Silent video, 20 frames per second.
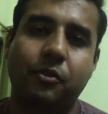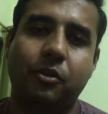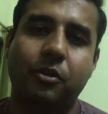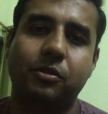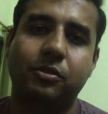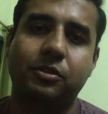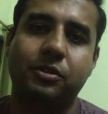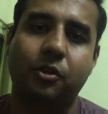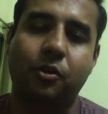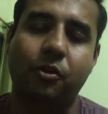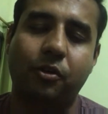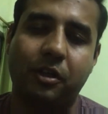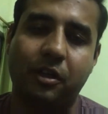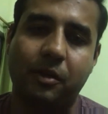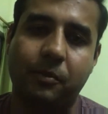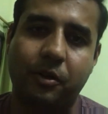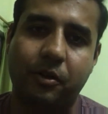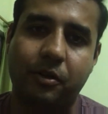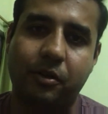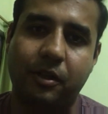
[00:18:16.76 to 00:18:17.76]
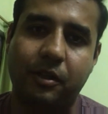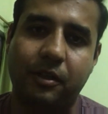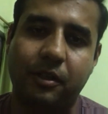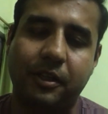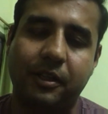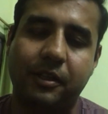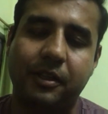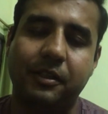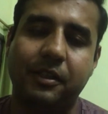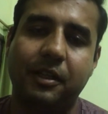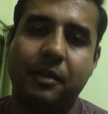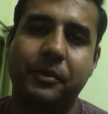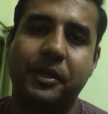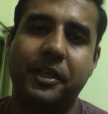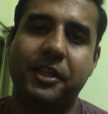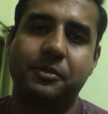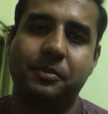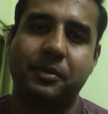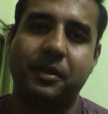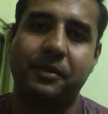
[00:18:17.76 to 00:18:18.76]
was talking about earlier in the
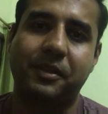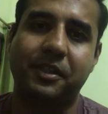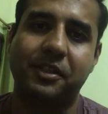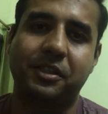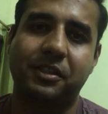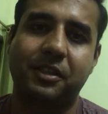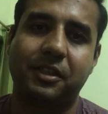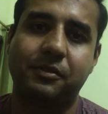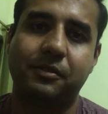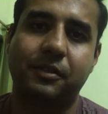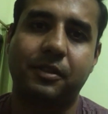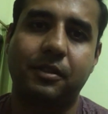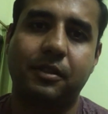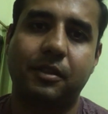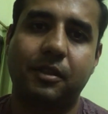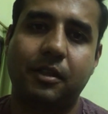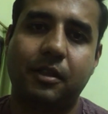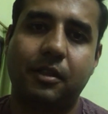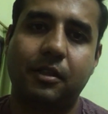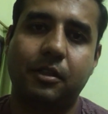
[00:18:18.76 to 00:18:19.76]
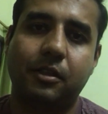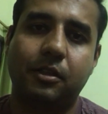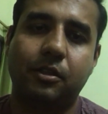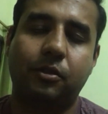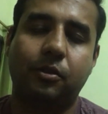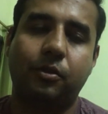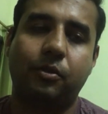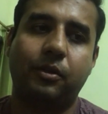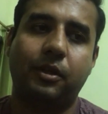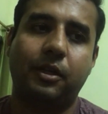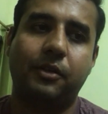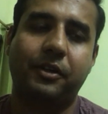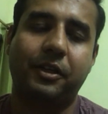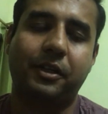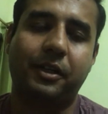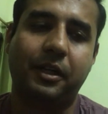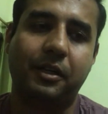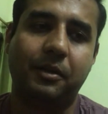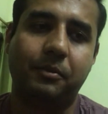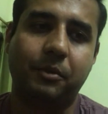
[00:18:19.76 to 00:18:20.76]
mains preparation as well, so
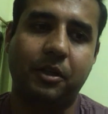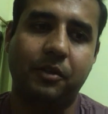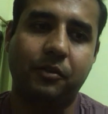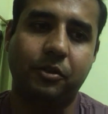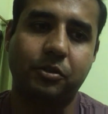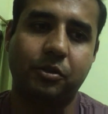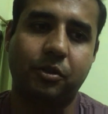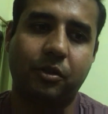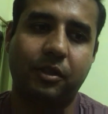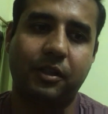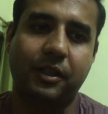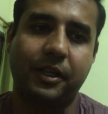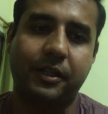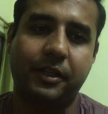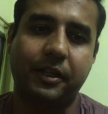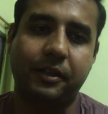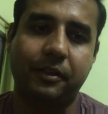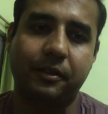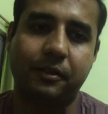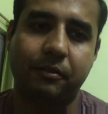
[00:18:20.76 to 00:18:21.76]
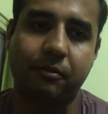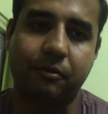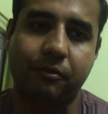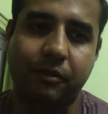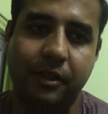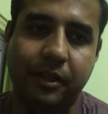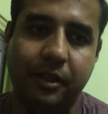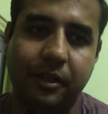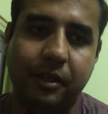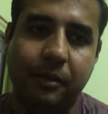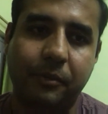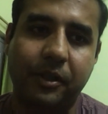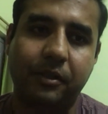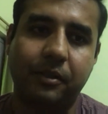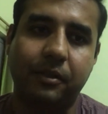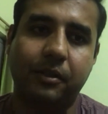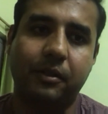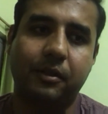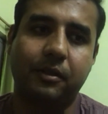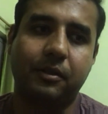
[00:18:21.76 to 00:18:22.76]
every time I was not getting very, I
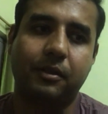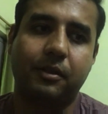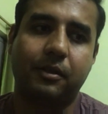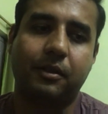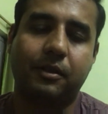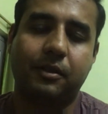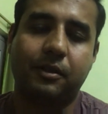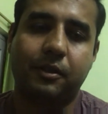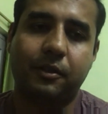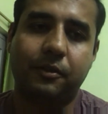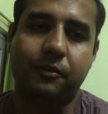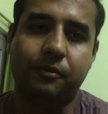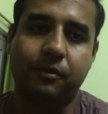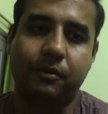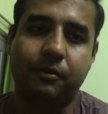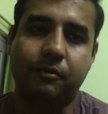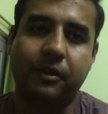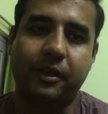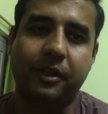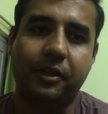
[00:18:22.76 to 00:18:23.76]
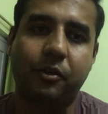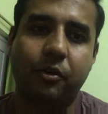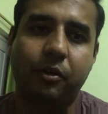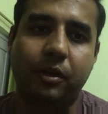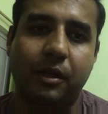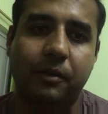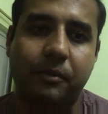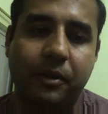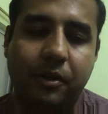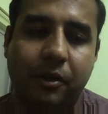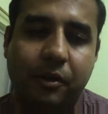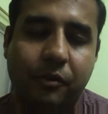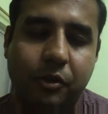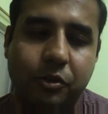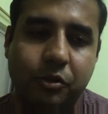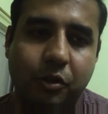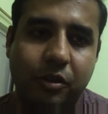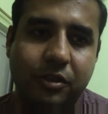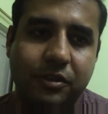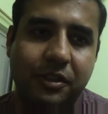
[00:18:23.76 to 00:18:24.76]
mean, if very good, I mean, I
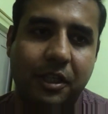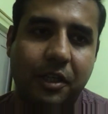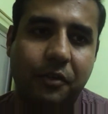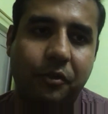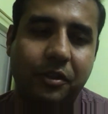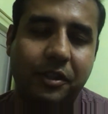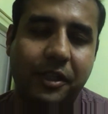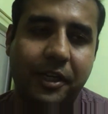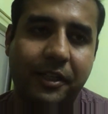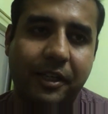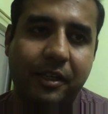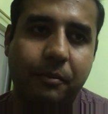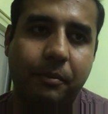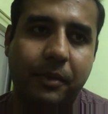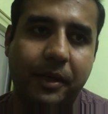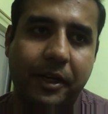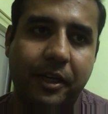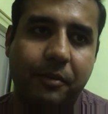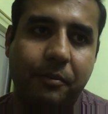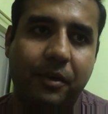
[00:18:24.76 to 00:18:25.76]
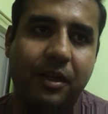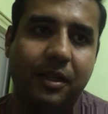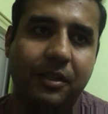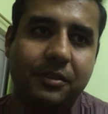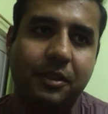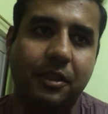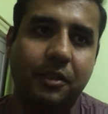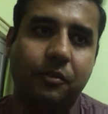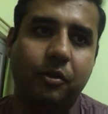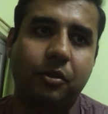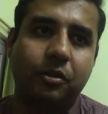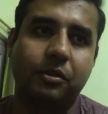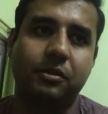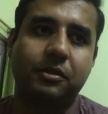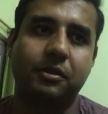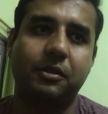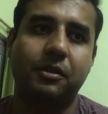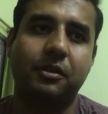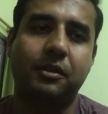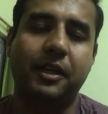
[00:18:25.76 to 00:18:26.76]
was not say I was getting bad marks. I
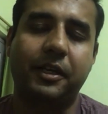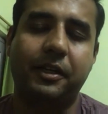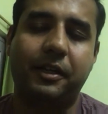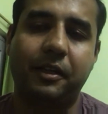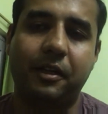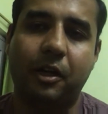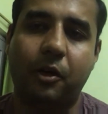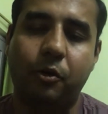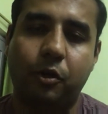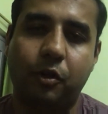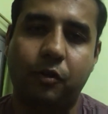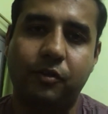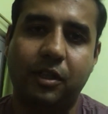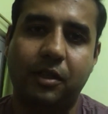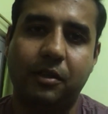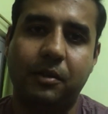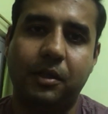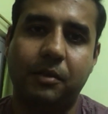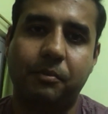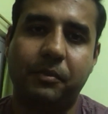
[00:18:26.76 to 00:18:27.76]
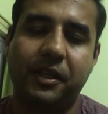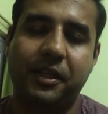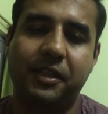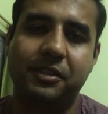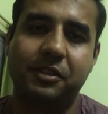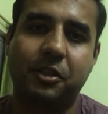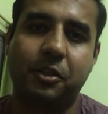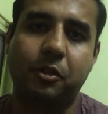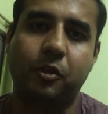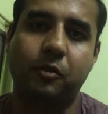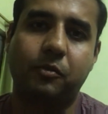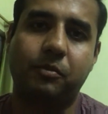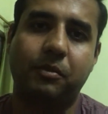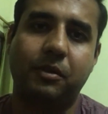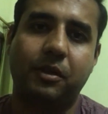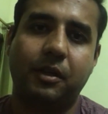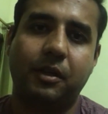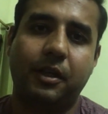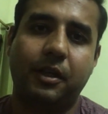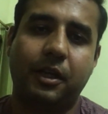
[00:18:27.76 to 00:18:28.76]
was getting out of the mains cutoff
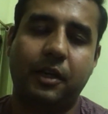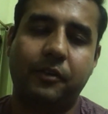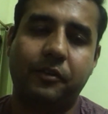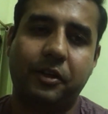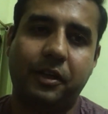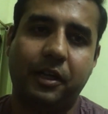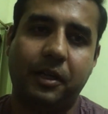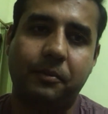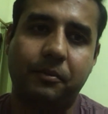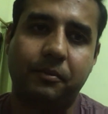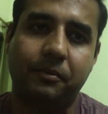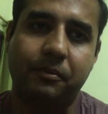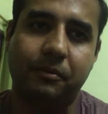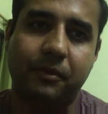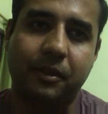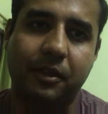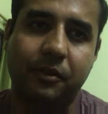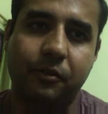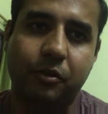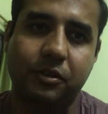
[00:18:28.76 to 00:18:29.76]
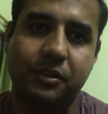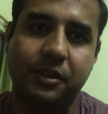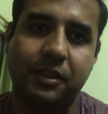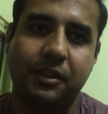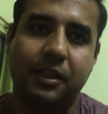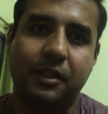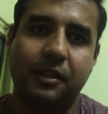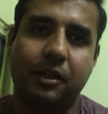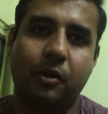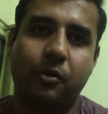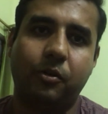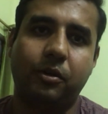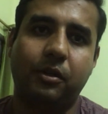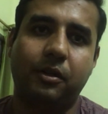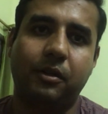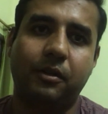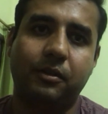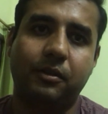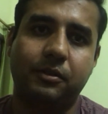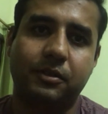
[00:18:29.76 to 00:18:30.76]
every time. I would say that
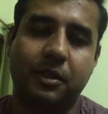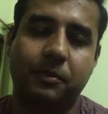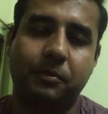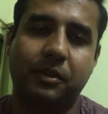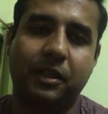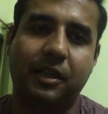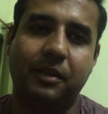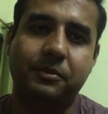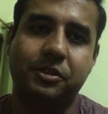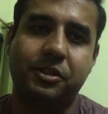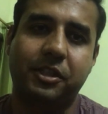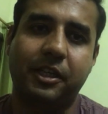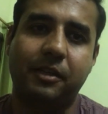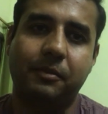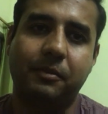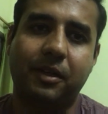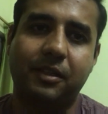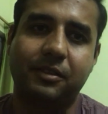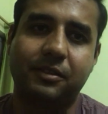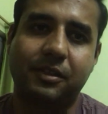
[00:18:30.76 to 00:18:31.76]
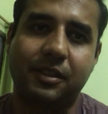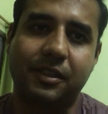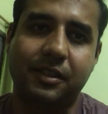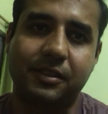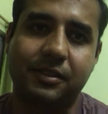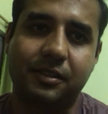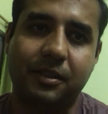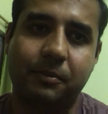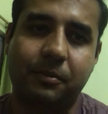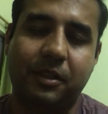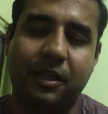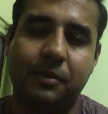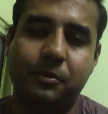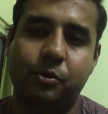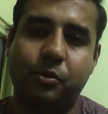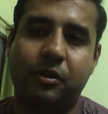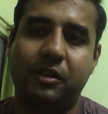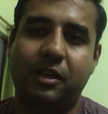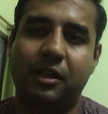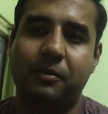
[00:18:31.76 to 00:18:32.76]
around sometimes 10 marks less, sometimes
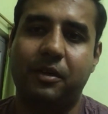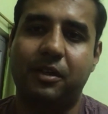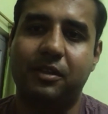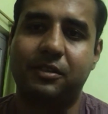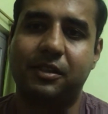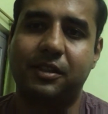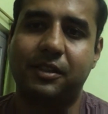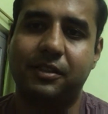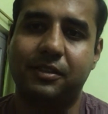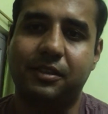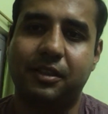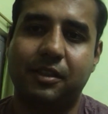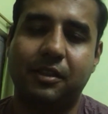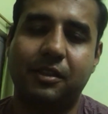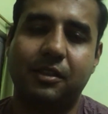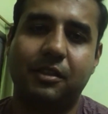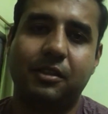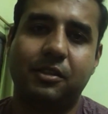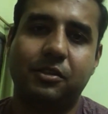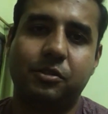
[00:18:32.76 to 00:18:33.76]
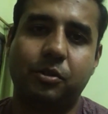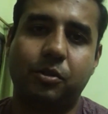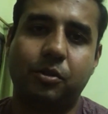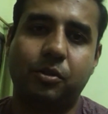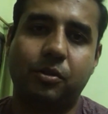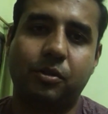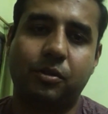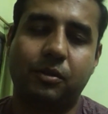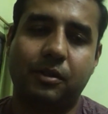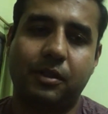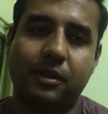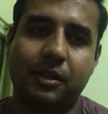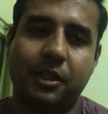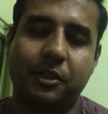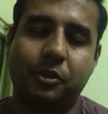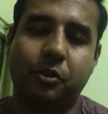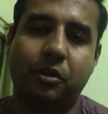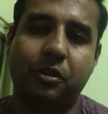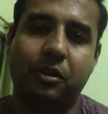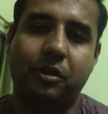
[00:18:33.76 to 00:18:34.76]
20 marks less. So
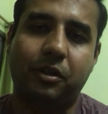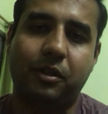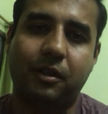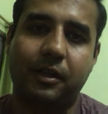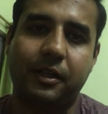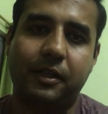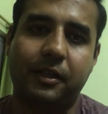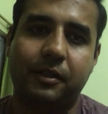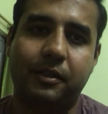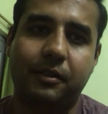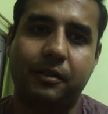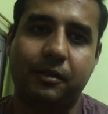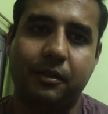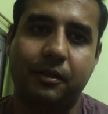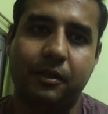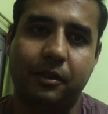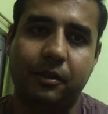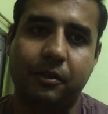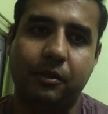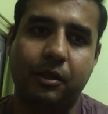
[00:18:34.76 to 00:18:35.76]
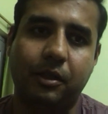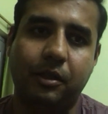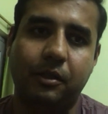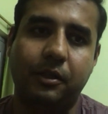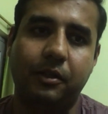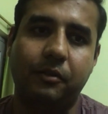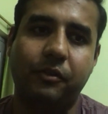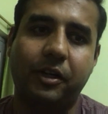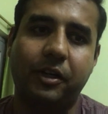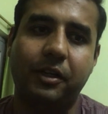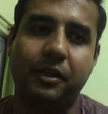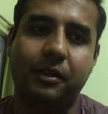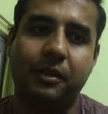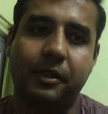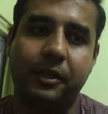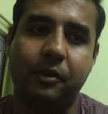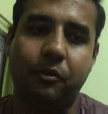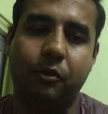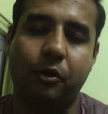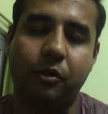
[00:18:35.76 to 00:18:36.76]
I thought, and and one
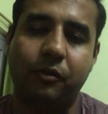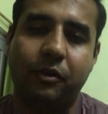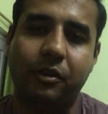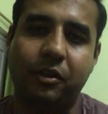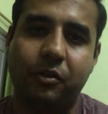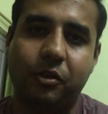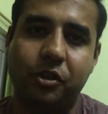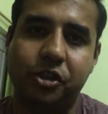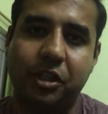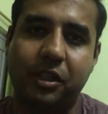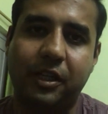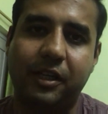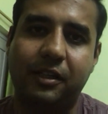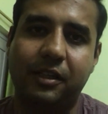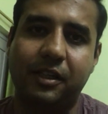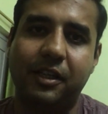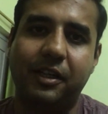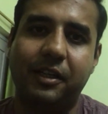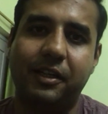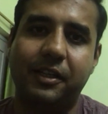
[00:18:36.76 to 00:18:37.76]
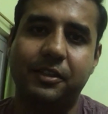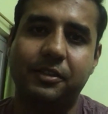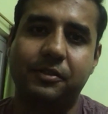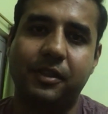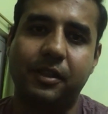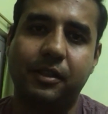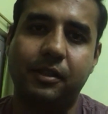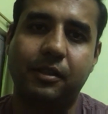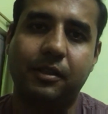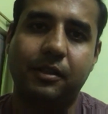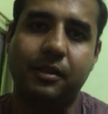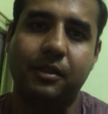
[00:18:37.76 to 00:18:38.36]
you know on one occasion I cleared as well.